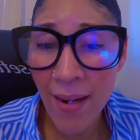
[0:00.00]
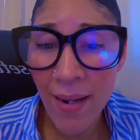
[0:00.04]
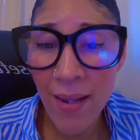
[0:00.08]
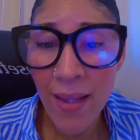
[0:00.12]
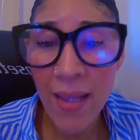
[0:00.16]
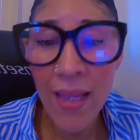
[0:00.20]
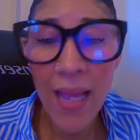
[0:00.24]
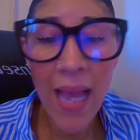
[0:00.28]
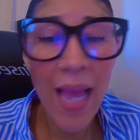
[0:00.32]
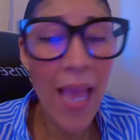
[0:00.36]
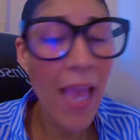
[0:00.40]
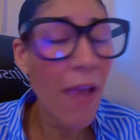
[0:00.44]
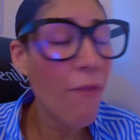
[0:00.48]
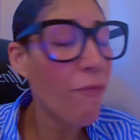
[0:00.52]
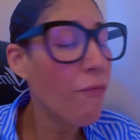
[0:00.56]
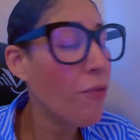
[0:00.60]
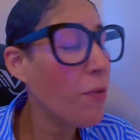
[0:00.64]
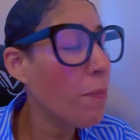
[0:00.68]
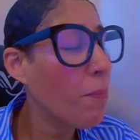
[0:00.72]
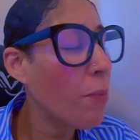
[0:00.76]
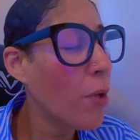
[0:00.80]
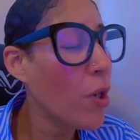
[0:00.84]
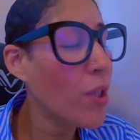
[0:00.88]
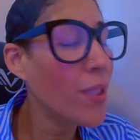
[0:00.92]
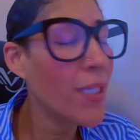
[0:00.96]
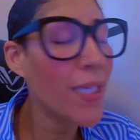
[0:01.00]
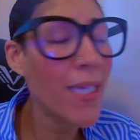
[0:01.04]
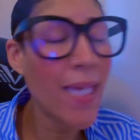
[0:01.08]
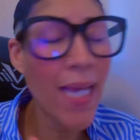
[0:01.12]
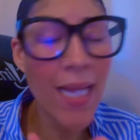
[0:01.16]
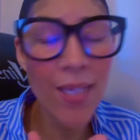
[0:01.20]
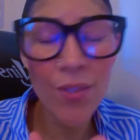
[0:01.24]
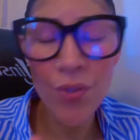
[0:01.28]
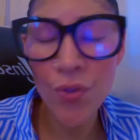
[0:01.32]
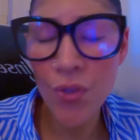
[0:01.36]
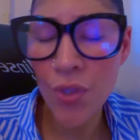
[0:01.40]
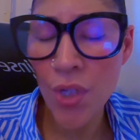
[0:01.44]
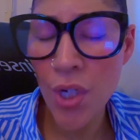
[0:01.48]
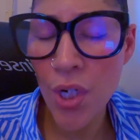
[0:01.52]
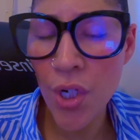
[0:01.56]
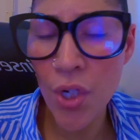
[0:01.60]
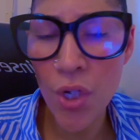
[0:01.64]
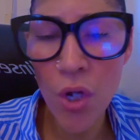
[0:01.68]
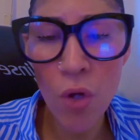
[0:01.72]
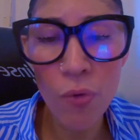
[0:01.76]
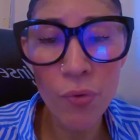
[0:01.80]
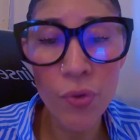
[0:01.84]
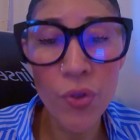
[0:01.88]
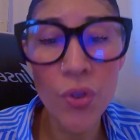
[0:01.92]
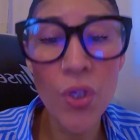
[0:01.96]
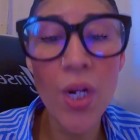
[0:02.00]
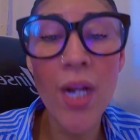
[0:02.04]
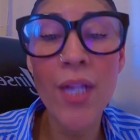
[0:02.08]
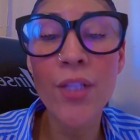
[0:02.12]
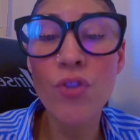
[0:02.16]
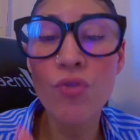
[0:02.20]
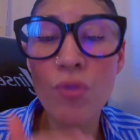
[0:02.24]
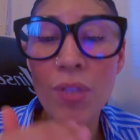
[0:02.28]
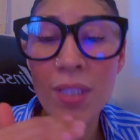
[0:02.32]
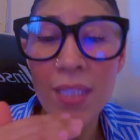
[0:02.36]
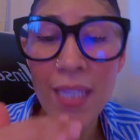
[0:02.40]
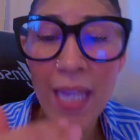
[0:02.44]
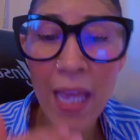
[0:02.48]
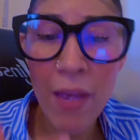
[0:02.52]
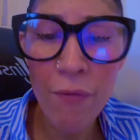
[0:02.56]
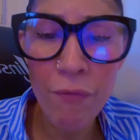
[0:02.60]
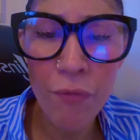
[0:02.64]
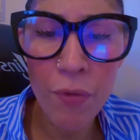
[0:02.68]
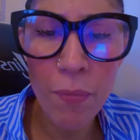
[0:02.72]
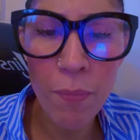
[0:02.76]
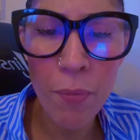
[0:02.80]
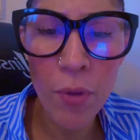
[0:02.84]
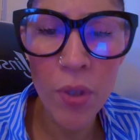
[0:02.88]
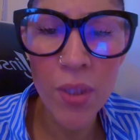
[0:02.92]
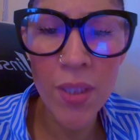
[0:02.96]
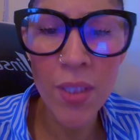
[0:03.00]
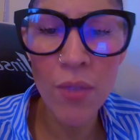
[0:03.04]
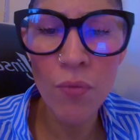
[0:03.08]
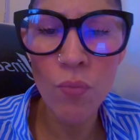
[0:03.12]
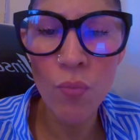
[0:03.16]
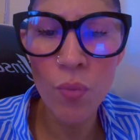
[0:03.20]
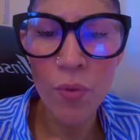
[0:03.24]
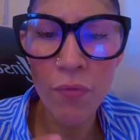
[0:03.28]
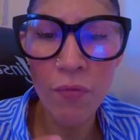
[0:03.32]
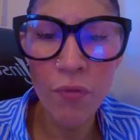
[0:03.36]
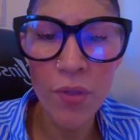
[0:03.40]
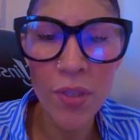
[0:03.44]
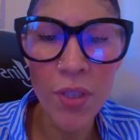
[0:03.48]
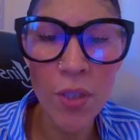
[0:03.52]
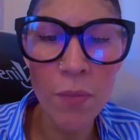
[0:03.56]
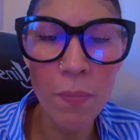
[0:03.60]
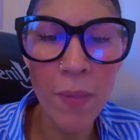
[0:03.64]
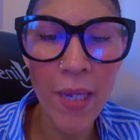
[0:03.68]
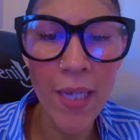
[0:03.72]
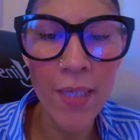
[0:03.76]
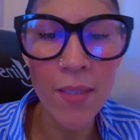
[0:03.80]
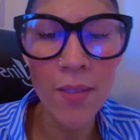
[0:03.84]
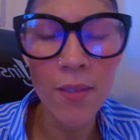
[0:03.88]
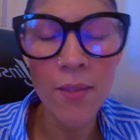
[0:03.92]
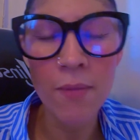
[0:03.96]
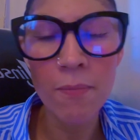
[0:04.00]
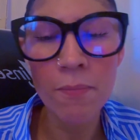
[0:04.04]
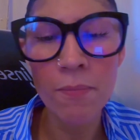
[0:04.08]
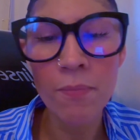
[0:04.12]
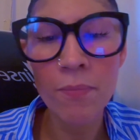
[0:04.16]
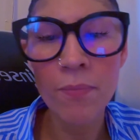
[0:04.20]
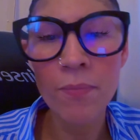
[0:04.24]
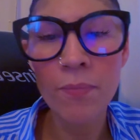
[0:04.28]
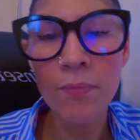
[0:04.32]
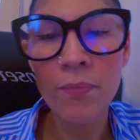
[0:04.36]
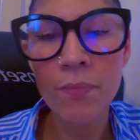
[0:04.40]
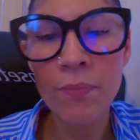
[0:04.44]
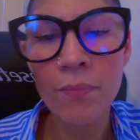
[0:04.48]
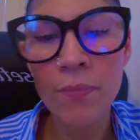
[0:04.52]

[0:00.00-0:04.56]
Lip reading: care. Everybody, yes, sir, no, sir, I treat everybody with respect.